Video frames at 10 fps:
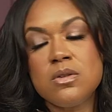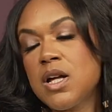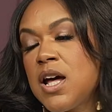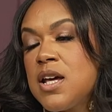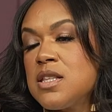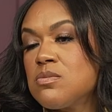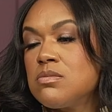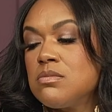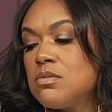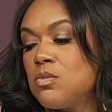guys
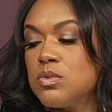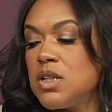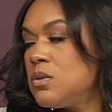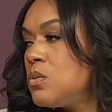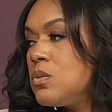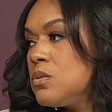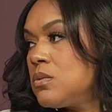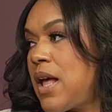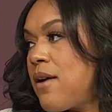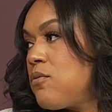
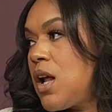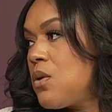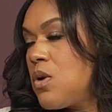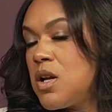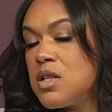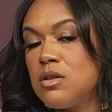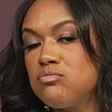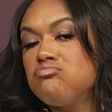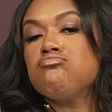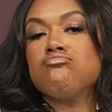didn't have what I wanted, so